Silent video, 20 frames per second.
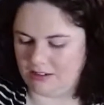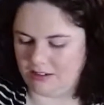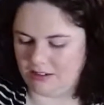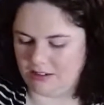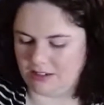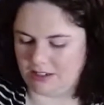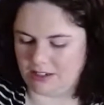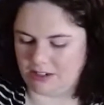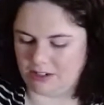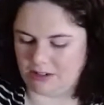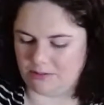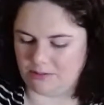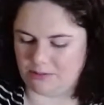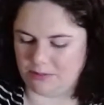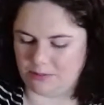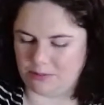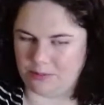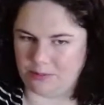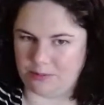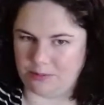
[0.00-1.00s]
Just such a
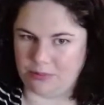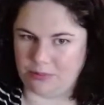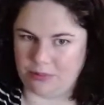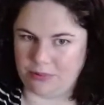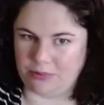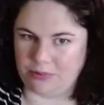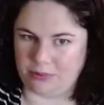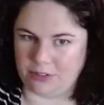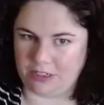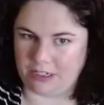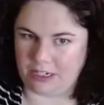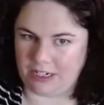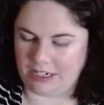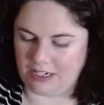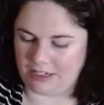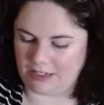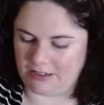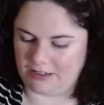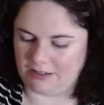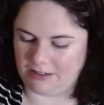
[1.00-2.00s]

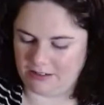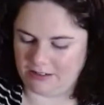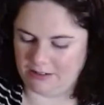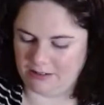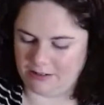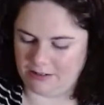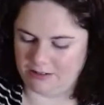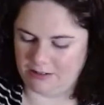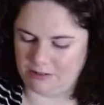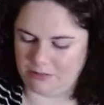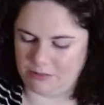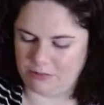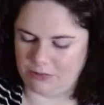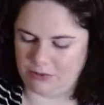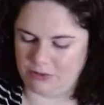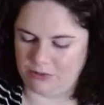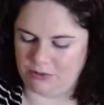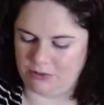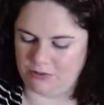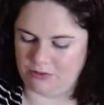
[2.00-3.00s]
pretty,
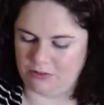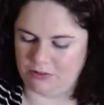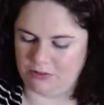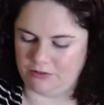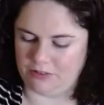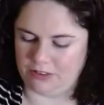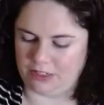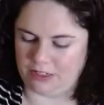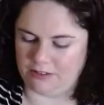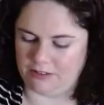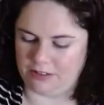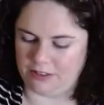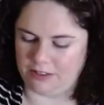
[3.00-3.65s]
beautiful flower.